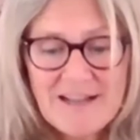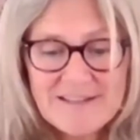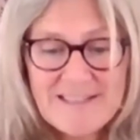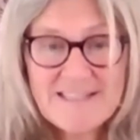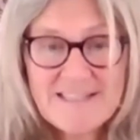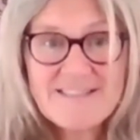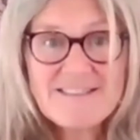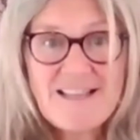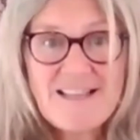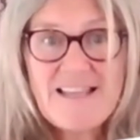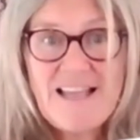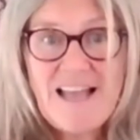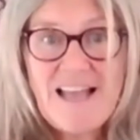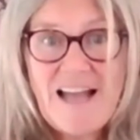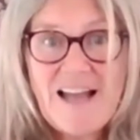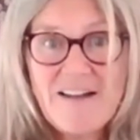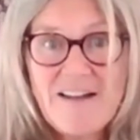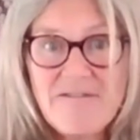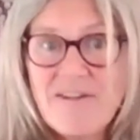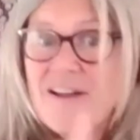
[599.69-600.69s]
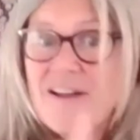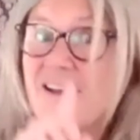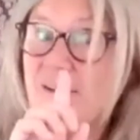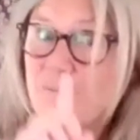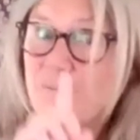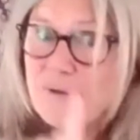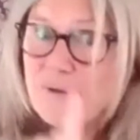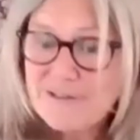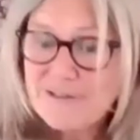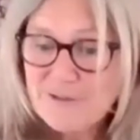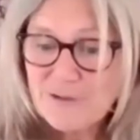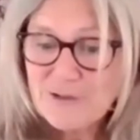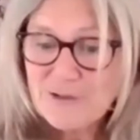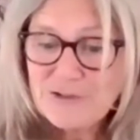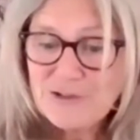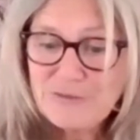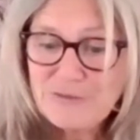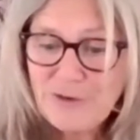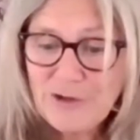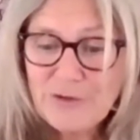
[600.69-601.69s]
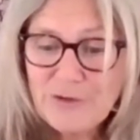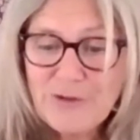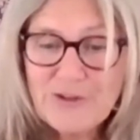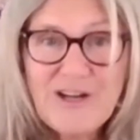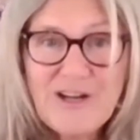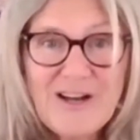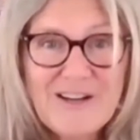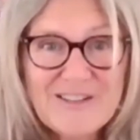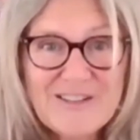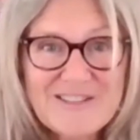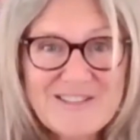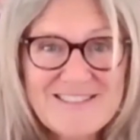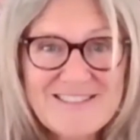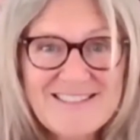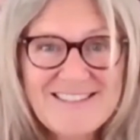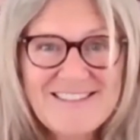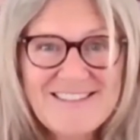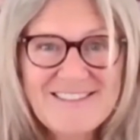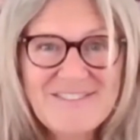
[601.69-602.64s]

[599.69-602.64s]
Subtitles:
Yes, they have. but as long as you follow the cards,